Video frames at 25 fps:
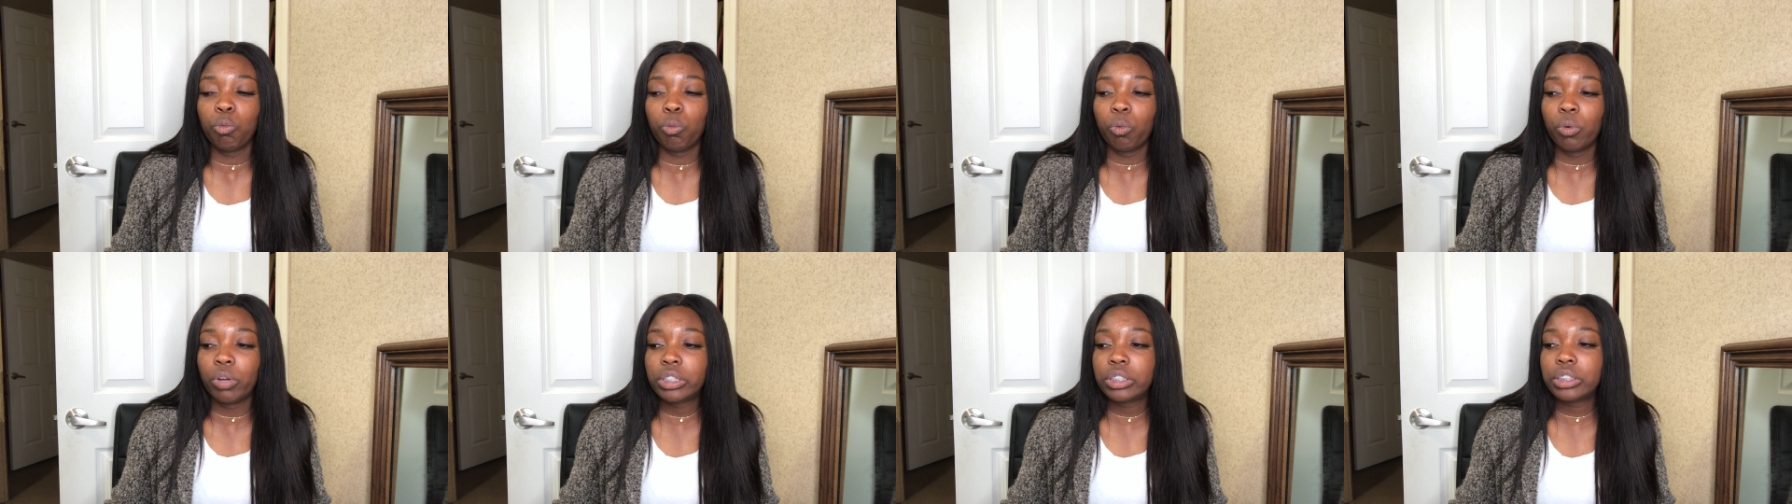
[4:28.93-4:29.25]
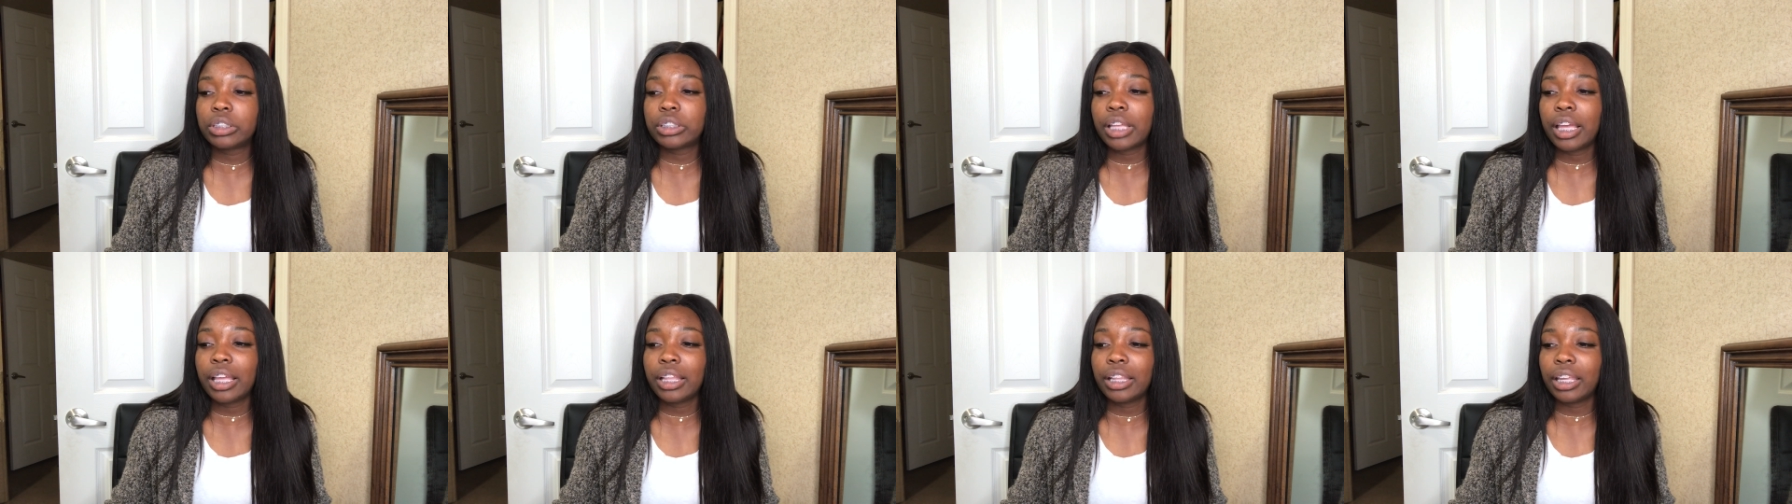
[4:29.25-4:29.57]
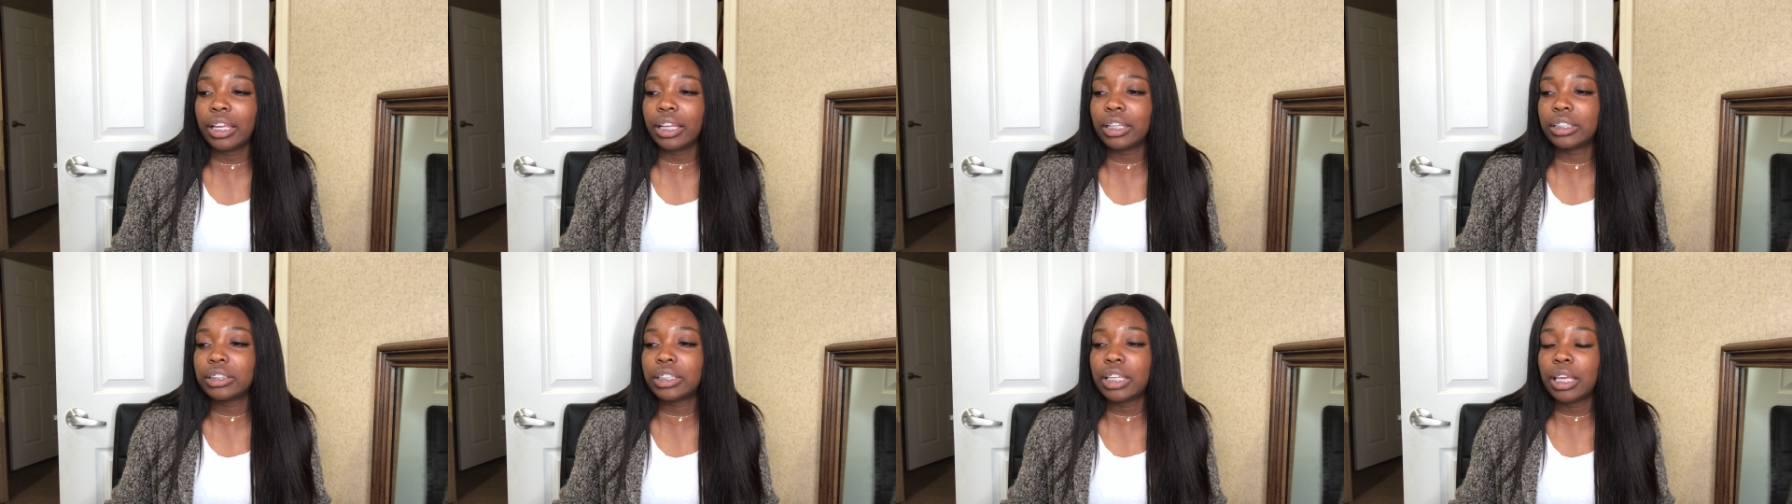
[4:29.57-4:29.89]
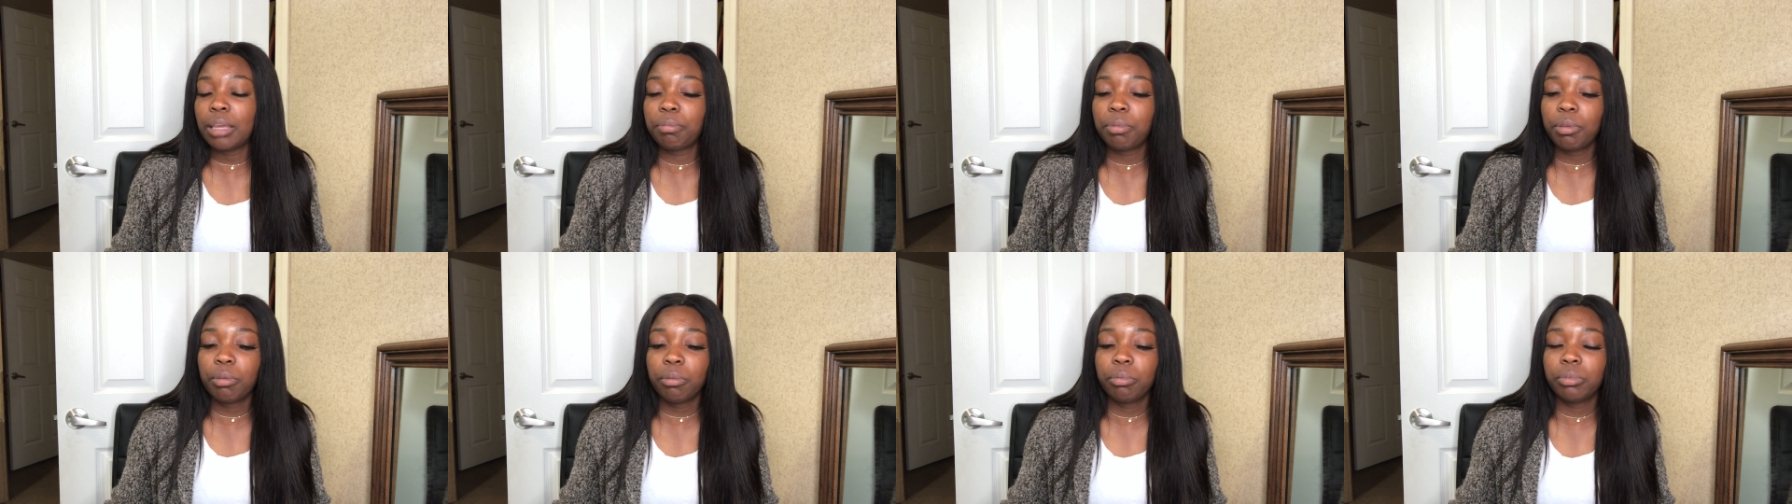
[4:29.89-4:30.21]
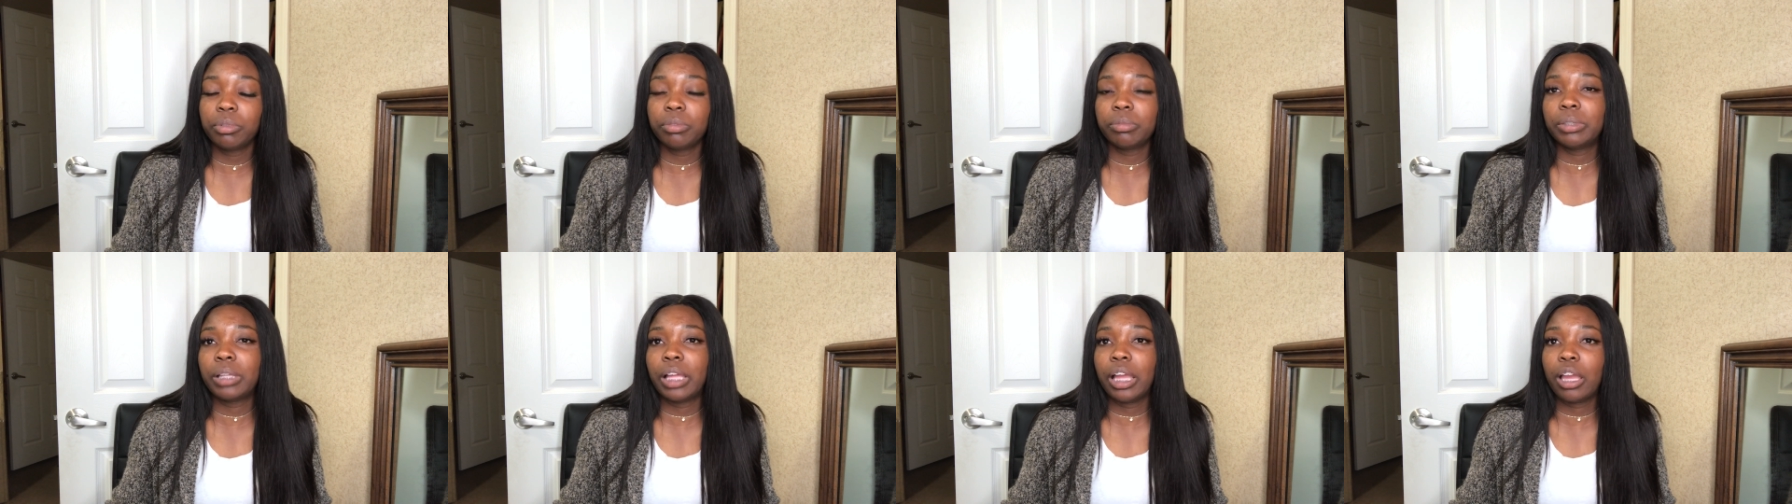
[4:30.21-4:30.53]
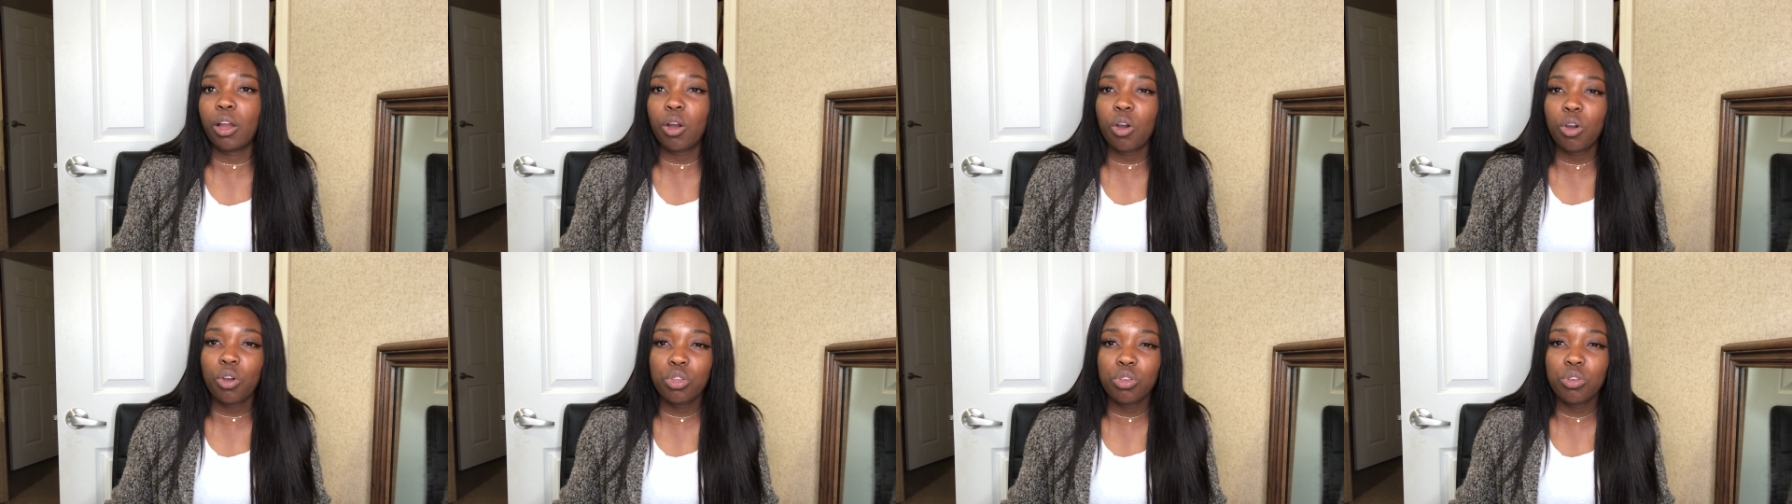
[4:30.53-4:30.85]
once that, like I said, people would be
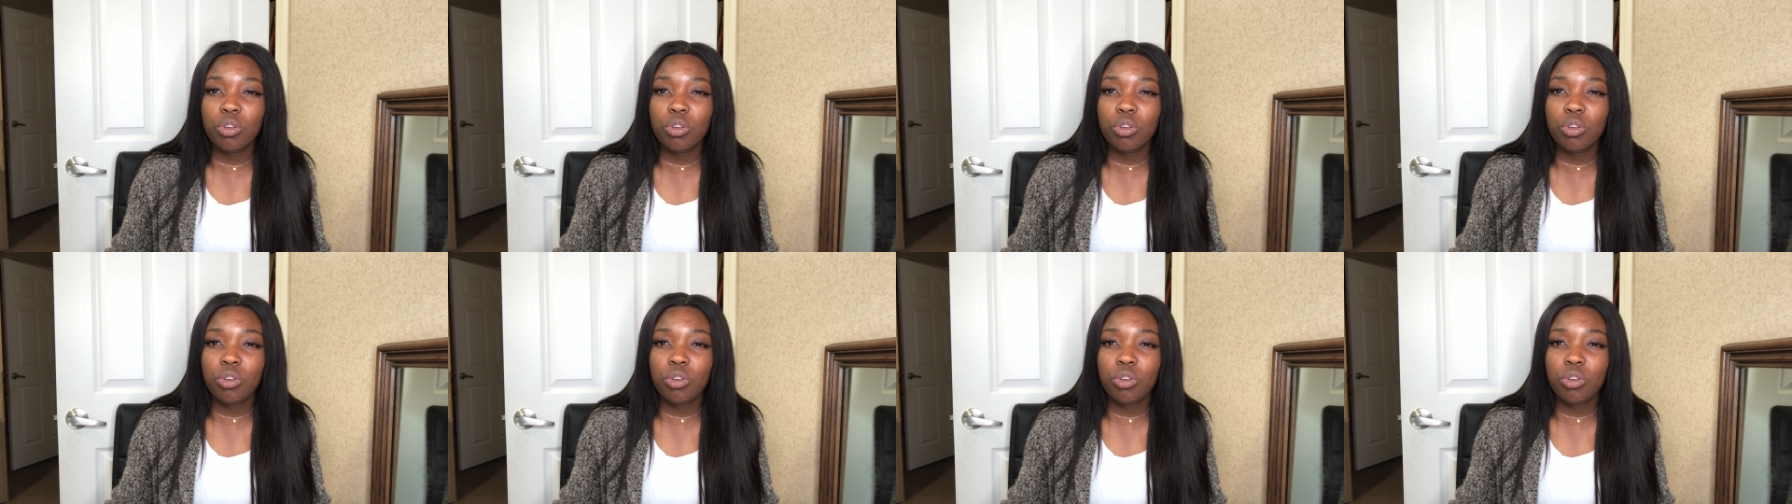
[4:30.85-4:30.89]
like, oh,